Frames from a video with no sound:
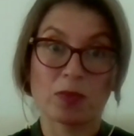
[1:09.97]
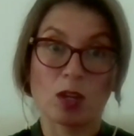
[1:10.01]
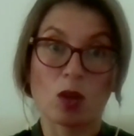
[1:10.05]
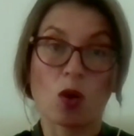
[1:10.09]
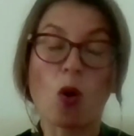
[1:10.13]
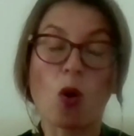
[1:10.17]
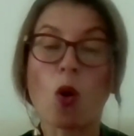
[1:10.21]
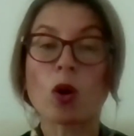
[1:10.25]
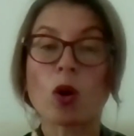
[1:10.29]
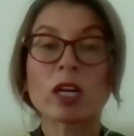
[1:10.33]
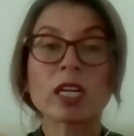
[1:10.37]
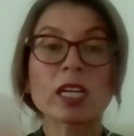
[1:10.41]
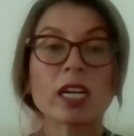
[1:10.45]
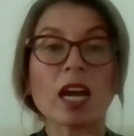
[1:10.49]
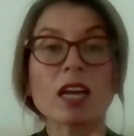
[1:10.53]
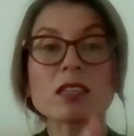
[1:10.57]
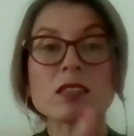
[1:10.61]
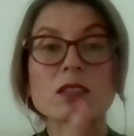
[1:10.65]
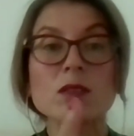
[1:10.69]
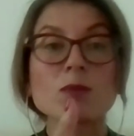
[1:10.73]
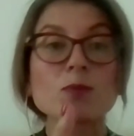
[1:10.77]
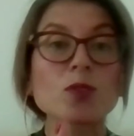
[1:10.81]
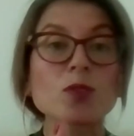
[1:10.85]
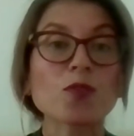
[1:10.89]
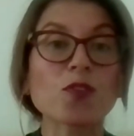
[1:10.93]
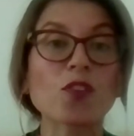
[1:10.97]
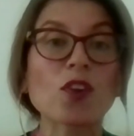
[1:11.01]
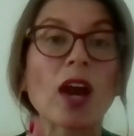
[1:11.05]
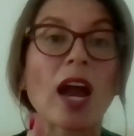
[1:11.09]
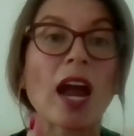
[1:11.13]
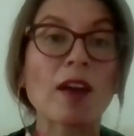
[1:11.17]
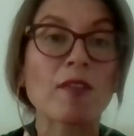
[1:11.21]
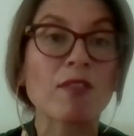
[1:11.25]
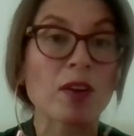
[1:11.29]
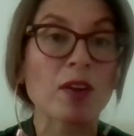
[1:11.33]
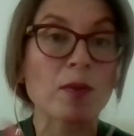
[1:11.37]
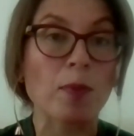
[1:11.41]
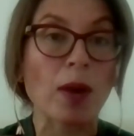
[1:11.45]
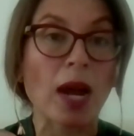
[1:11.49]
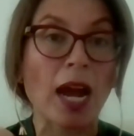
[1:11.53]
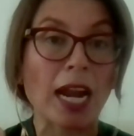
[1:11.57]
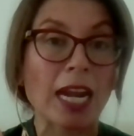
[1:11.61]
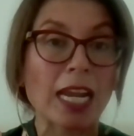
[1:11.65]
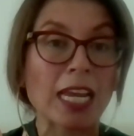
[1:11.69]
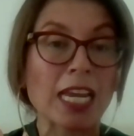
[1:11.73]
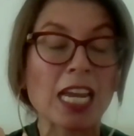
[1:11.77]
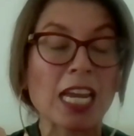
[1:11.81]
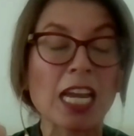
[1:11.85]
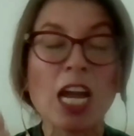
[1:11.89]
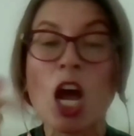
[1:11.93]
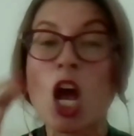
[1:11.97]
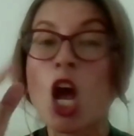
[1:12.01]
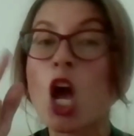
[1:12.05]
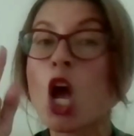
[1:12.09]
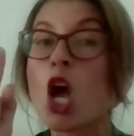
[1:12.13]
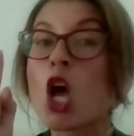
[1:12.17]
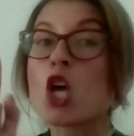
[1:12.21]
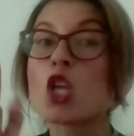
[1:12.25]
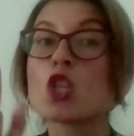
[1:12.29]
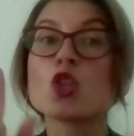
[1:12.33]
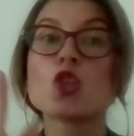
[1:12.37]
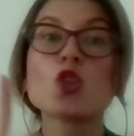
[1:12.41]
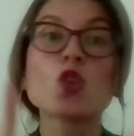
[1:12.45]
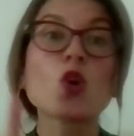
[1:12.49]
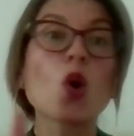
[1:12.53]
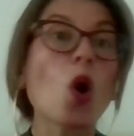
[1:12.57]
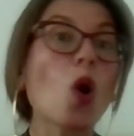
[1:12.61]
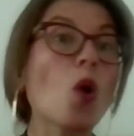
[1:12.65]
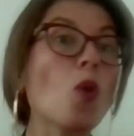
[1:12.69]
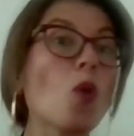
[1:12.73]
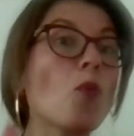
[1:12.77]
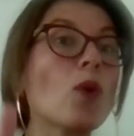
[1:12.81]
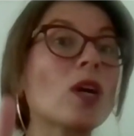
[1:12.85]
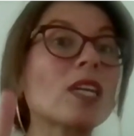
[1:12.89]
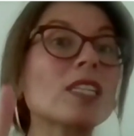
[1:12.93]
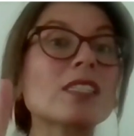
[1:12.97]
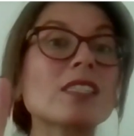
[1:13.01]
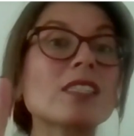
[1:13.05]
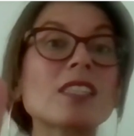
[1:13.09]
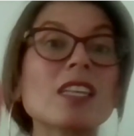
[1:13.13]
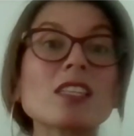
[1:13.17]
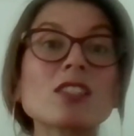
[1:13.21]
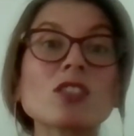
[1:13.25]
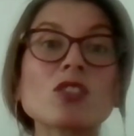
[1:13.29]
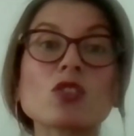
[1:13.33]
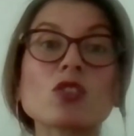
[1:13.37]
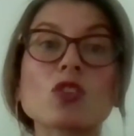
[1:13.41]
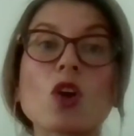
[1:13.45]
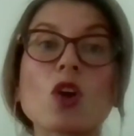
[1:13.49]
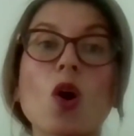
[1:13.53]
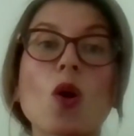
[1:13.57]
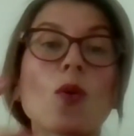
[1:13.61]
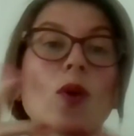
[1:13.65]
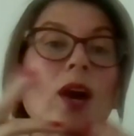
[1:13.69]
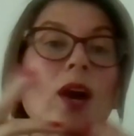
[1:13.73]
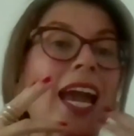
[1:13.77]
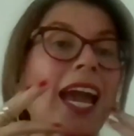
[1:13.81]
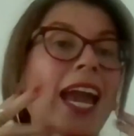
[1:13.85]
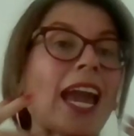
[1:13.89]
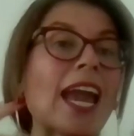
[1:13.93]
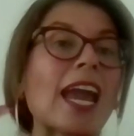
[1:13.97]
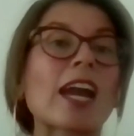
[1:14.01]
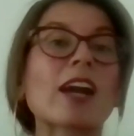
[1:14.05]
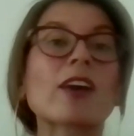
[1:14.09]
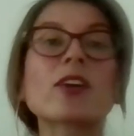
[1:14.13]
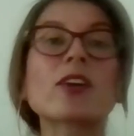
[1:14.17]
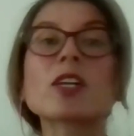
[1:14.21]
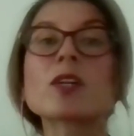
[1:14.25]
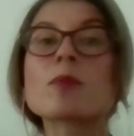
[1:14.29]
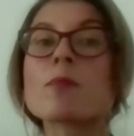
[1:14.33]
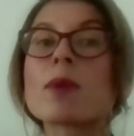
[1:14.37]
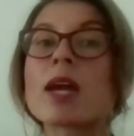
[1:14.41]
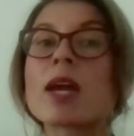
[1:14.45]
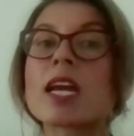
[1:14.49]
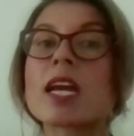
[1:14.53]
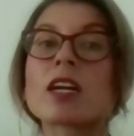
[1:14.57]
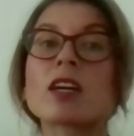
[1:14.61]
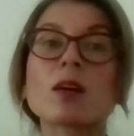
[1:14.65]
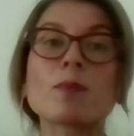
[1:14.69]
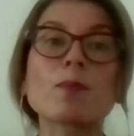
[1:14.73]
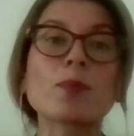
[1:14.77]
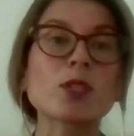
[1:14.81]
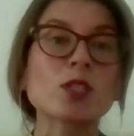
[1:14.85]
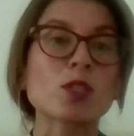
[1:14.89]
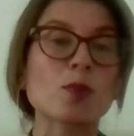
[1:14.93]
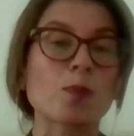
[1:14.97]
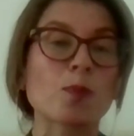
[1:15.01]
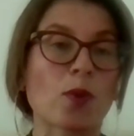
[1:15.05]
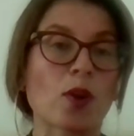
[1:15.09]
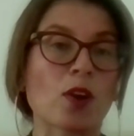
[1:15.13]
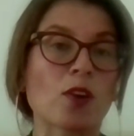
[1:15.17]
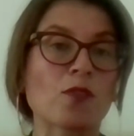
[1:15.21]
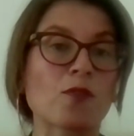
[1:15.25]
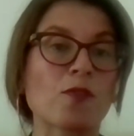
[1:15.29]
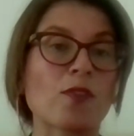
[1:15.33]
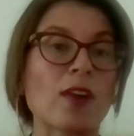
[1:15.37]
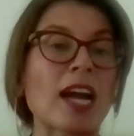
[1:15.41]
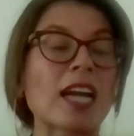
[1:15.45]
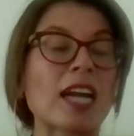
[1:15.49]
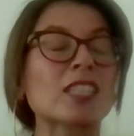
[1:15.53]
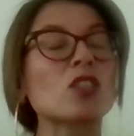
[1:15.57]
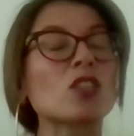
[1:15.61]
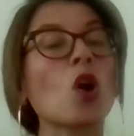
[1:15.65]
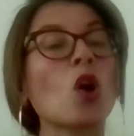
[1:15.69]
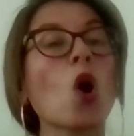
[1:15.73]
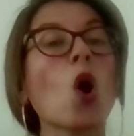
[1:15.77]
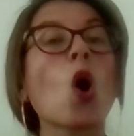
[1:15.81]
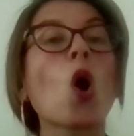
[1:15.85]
Orgasms for everybody. No one says no. Hair and makeup is perfect.